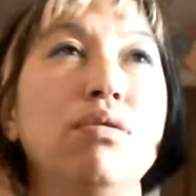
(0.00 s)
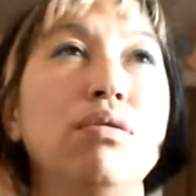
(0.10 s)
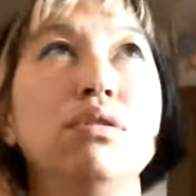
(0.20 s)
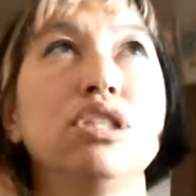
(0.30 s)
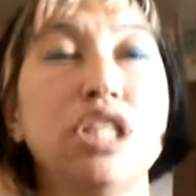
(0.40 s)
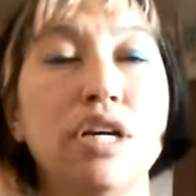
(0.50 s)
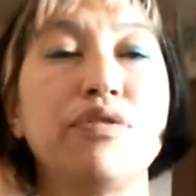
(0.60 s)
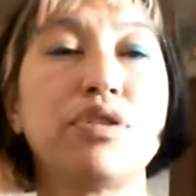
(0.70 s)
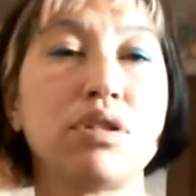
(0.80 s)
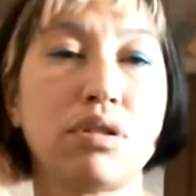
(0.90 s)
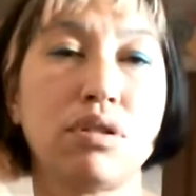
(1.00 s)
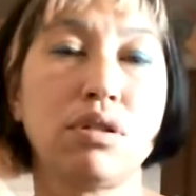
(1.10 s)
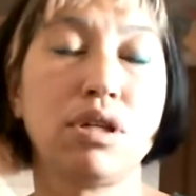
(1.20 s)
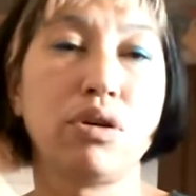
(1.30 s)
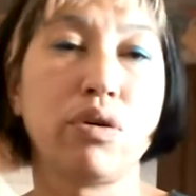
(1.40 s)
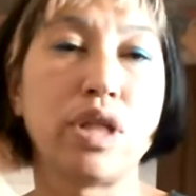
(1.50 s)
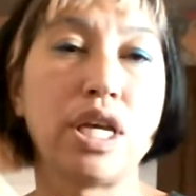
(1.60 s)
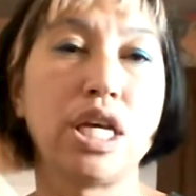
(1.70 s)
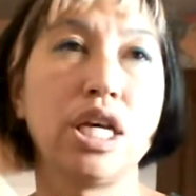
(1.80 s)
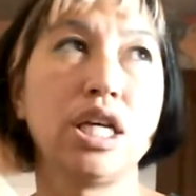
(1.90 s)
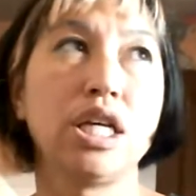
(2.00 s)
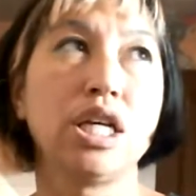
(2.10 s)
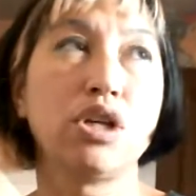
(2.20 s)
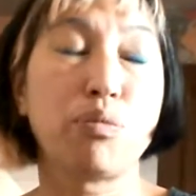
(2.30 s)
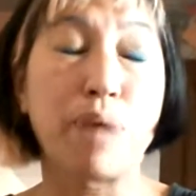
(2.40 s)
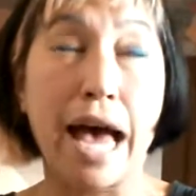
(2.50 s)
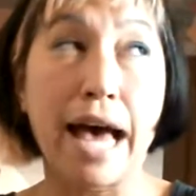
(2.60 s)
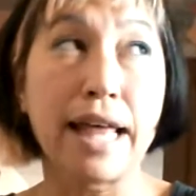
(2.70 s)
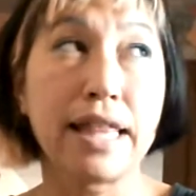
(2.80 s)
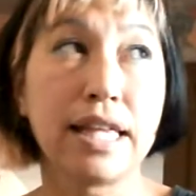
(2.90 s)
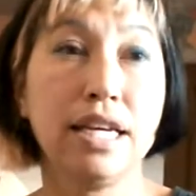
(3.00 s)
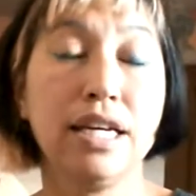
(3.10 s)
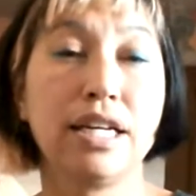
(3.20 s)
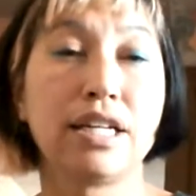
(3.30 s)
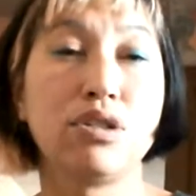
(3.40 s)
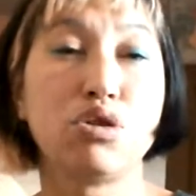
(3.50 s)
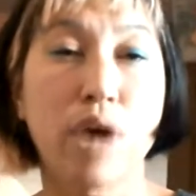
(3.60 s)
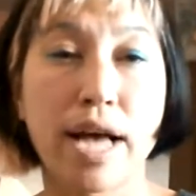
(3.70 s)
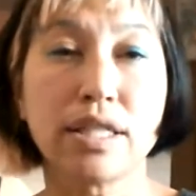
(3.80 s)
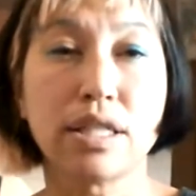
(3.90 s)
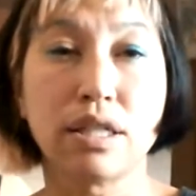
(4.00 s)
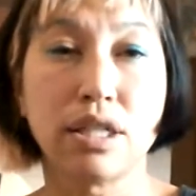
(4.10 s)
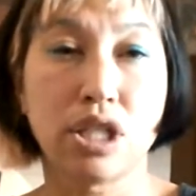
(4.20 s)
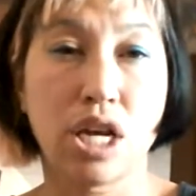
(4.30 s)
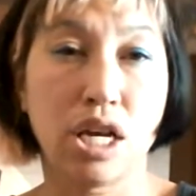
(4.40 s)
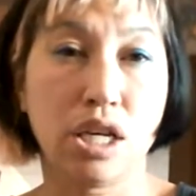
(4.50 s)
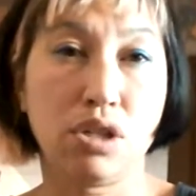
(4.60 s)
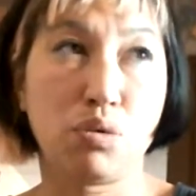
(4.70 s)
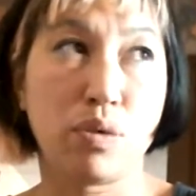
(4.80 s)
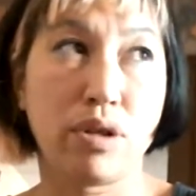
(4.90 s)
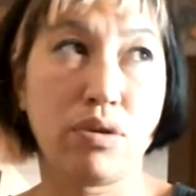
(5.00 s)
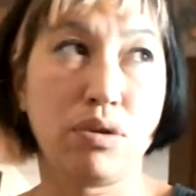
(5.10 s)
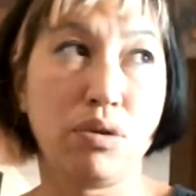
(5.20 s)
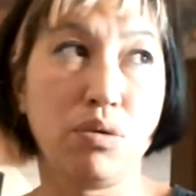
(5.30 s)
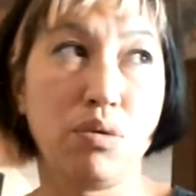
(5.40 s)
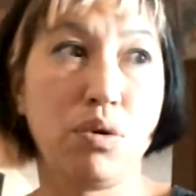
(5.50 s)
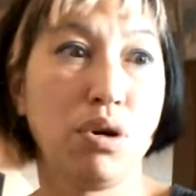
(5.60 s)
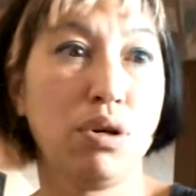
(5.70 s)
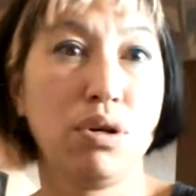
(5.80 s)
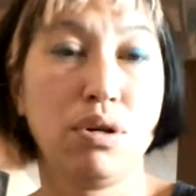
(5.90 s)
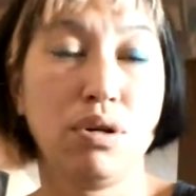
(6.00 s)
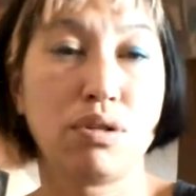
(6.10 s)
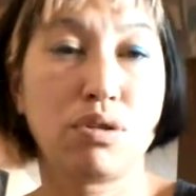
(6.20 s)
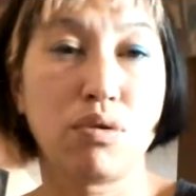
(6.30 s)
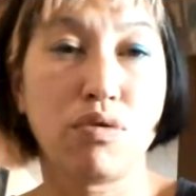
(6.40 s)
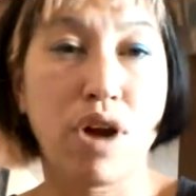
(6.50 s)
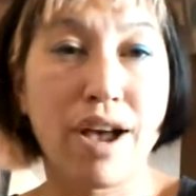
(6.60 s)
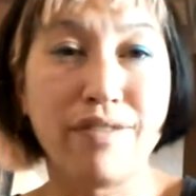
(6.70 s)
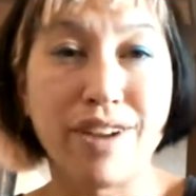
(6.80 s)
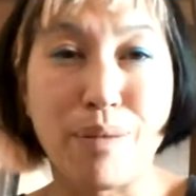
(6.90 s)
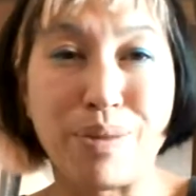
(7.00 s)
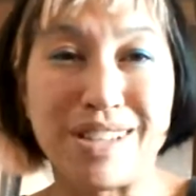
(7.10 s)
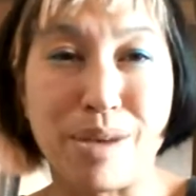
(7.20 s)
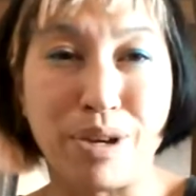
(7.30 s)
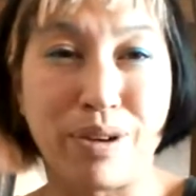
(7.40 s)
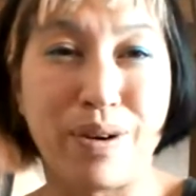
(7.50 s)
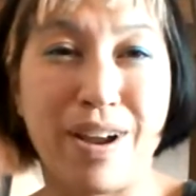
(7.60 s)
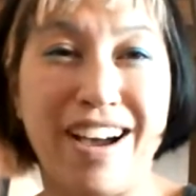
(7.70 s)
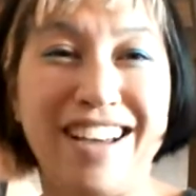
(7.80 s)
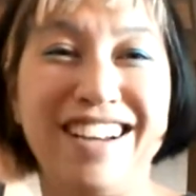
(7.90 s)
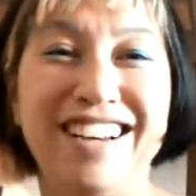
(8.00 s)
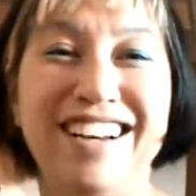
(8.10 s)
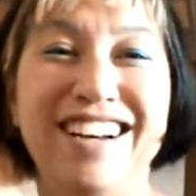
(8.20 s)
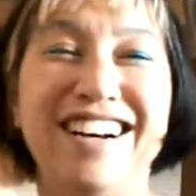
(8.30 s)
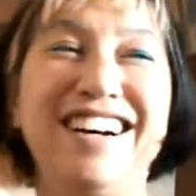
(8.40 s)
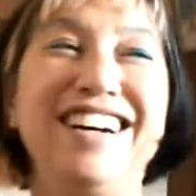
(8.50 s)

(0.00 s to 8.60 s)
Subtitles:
just little shifts in your thinking, in your path, can drastically change whether you survive an epidemic or not.